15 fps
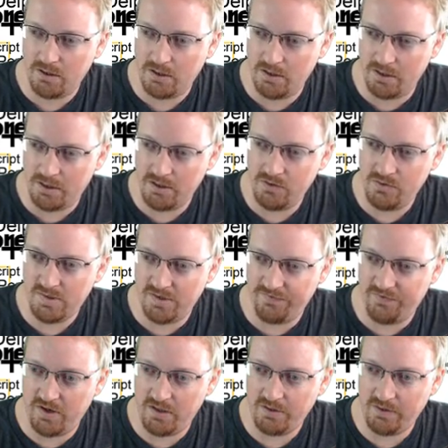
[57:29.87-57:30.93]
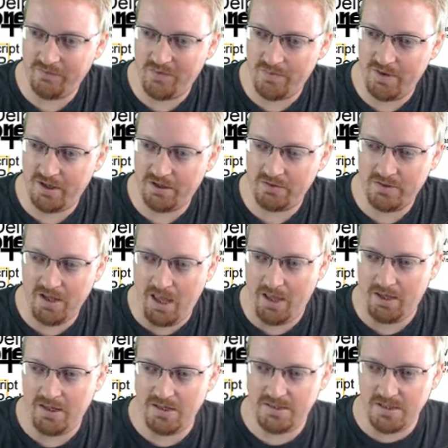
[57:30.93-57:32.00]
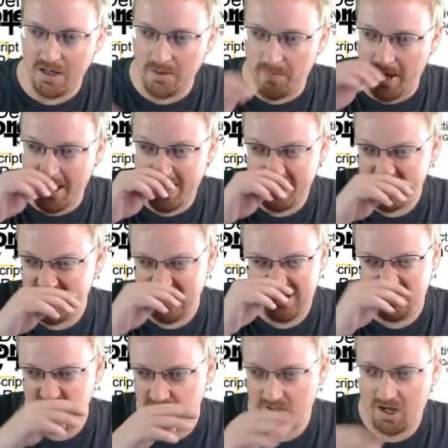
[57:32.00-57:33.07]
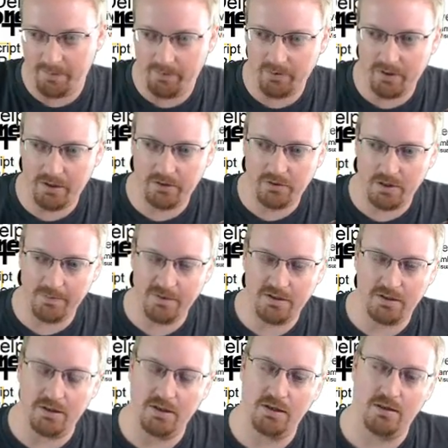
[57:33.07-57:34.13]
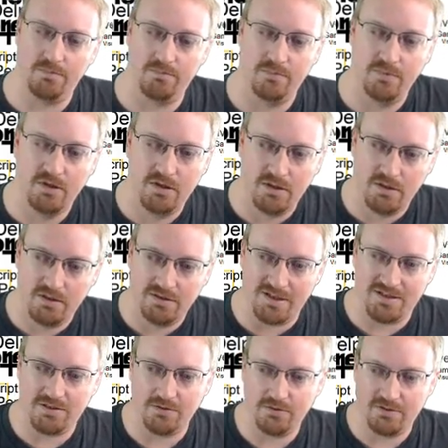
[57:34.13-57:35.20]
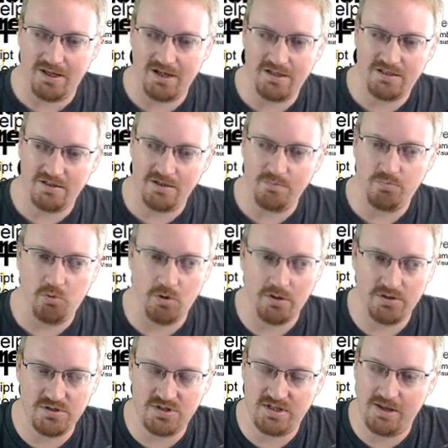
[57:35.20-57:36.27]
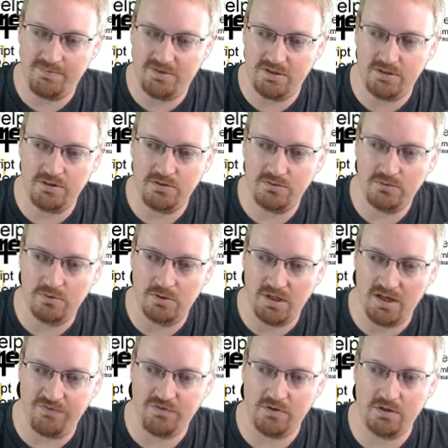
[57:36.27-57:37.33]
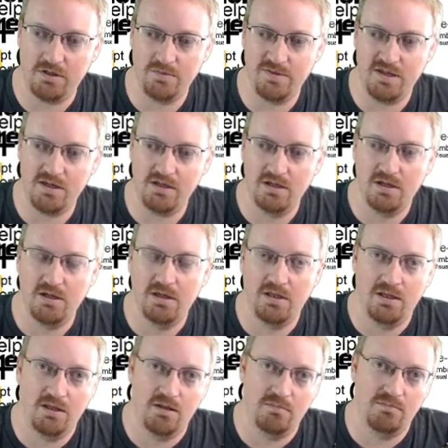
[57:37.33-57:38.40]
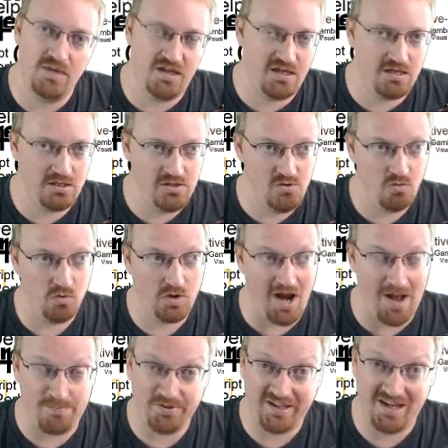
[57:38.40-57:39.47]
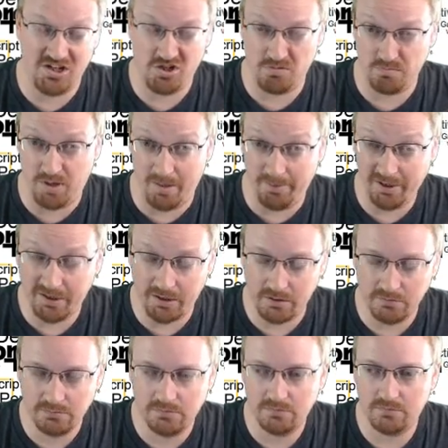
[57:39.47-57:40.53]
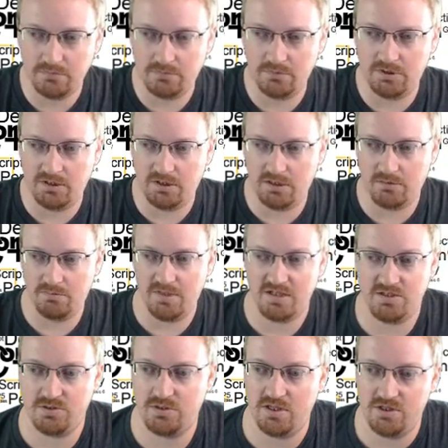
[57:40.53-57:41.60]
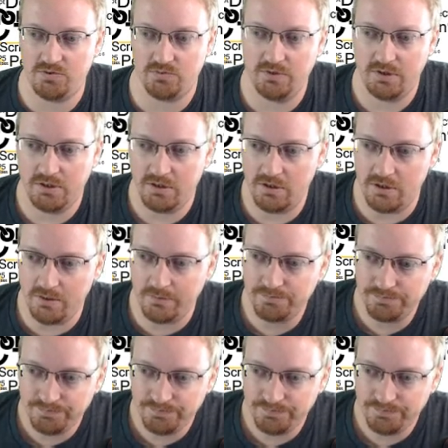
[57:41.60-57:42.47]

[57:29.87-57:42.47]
I use the following VBA code. Yeah, it's not a bad idea to do a copyright agreement. That is an important step to do if you're going to be making your application public. That's really good to do.